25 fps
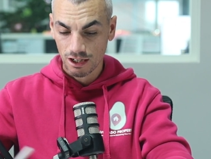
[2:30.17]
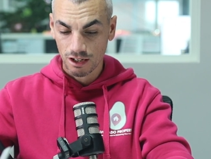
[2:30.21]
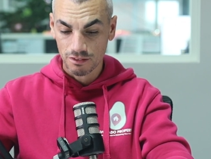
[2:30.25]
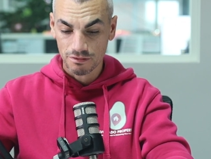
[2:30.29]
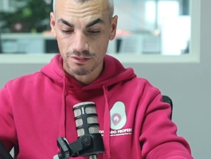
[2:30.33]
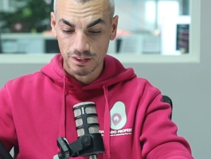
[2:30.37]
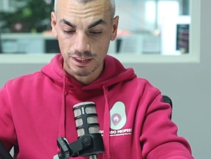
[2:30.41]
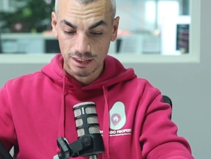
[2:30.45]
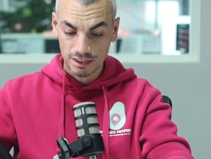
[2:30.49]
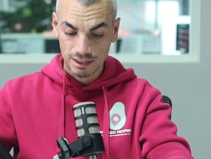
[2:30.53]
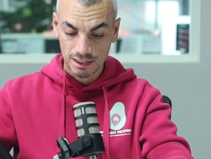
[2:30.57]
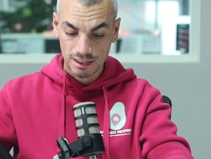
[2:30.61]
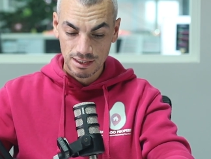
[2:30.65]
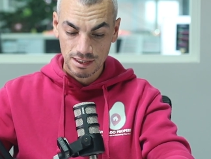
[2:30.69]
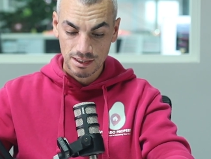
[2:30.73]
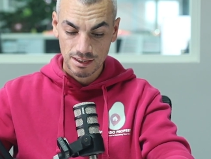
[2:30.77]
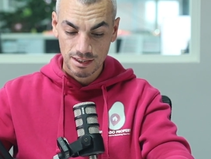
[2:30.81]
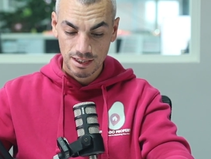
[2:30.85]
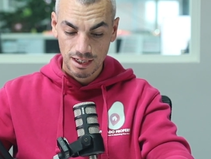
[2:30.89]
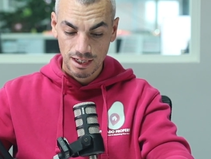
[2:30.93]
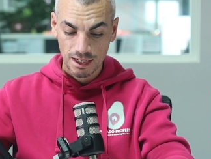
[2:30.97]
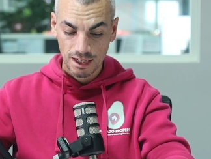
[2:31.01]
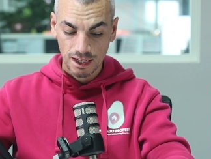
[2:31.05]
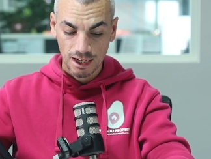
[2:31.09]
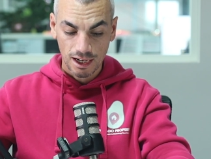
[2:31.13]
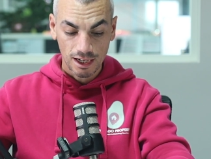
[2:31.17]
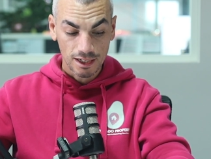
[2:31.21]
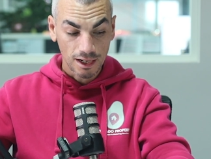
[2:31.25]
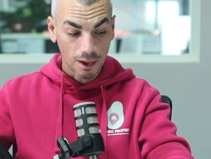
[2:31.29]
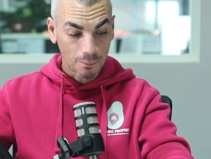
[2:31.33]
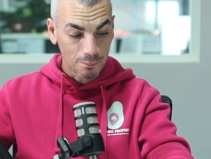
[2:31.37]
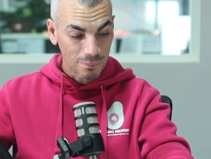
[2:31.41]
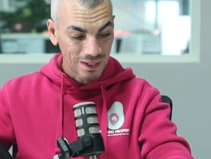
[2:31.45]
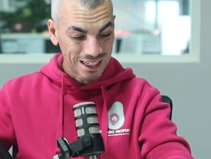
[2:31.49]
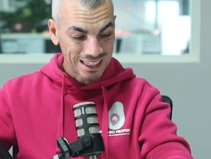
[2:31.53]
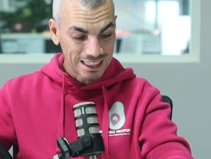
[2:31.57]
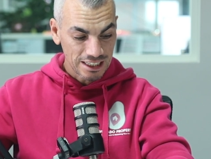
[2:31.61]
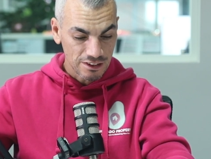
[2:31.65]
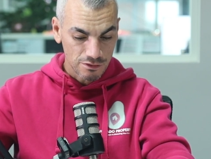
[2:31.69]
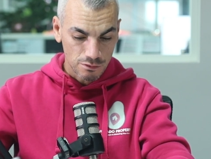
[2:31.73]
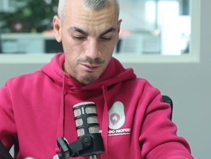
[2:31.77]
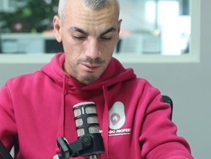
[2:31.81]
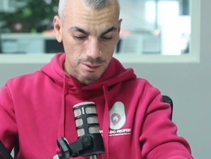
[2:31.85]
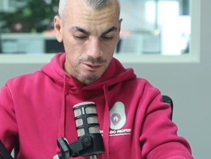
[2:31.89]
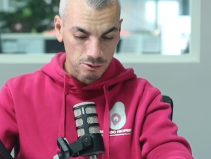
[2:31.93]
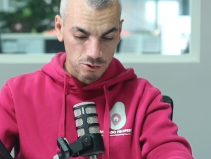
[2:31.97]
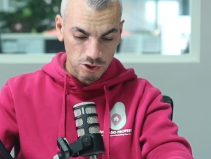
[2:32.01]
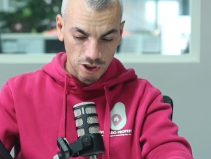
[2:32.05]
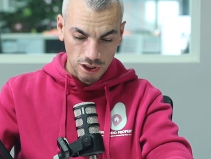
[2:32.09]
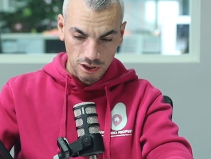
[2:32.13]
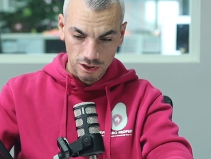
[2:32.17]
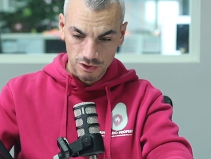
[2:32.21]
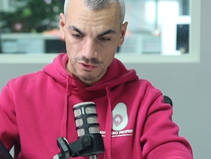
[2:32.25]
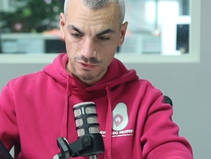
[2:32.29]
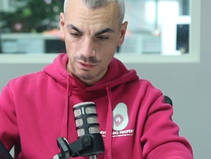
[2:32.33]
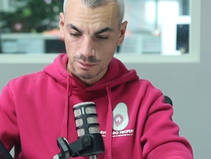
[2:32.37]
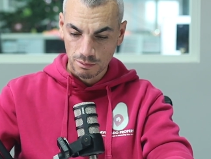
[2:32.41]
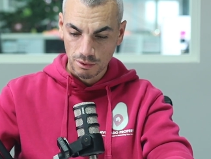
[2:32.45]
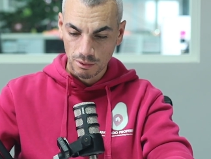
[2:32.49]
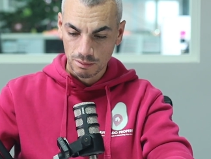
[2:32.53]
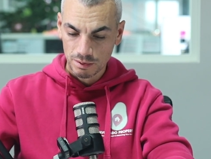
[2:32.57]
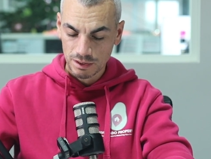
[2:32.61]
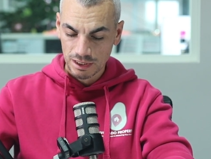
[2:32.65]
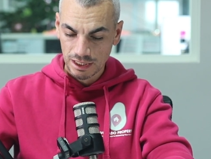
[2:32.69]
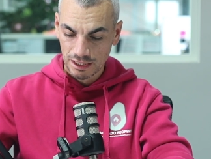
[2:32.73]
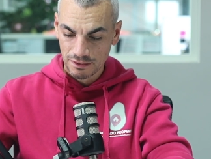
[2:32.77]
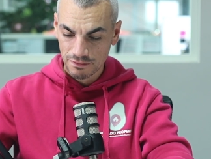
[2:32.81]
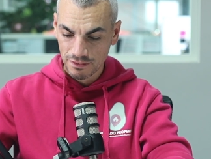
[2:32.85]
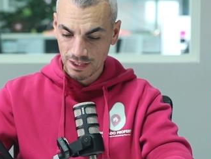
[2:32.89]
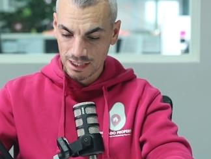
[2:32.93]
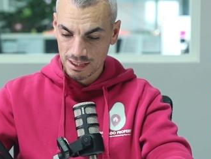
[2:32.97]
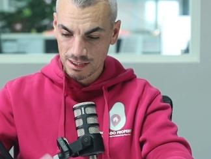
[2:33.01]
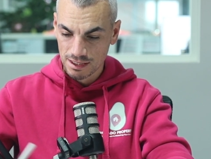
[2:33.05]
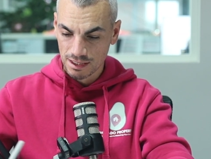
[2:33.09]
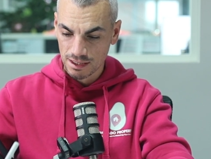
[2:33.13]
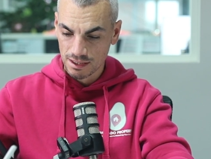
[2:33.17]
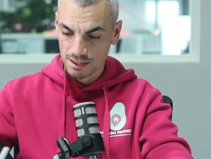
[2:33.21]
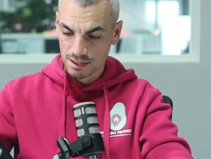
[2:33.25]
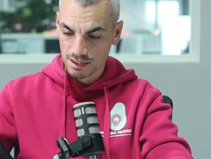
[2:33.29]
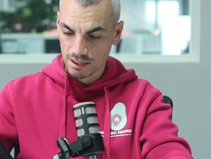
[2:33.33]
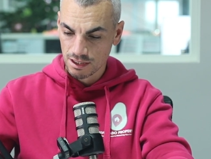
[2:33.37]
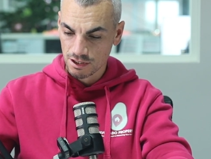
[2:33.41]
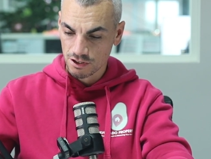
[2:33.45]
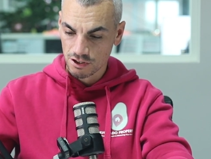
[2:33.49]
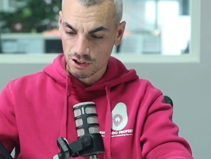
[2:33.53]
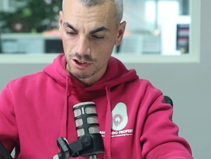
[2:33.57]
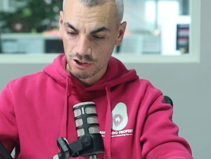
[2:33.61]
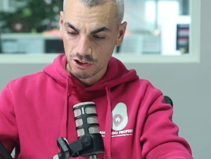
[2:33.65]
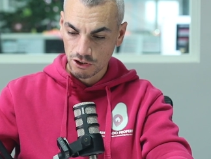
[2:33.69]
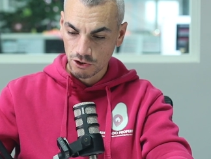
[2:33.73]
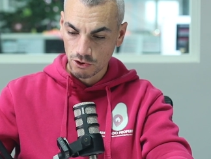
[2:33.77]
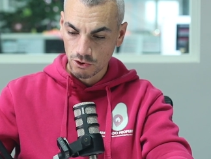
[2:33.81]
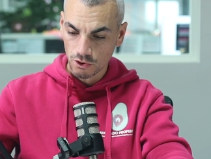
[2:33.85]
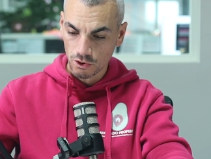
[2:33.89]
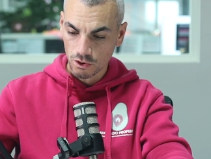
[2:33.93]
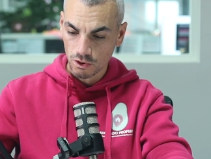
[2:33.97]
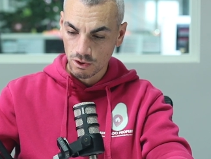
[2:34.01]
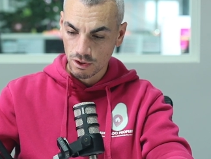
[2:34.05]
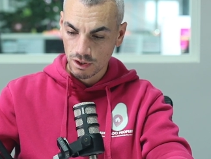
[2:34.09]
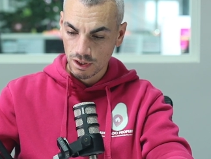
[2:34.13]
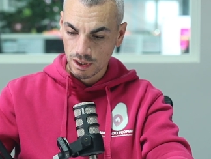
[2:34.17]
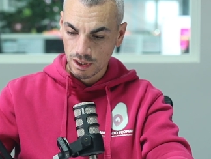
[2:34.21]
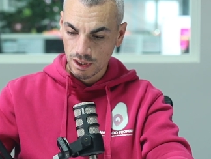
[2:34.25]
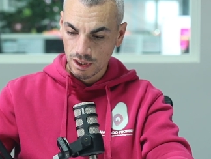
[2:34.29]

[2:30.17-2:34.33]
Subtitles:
I think there's an unbelievable chance for property investors to secure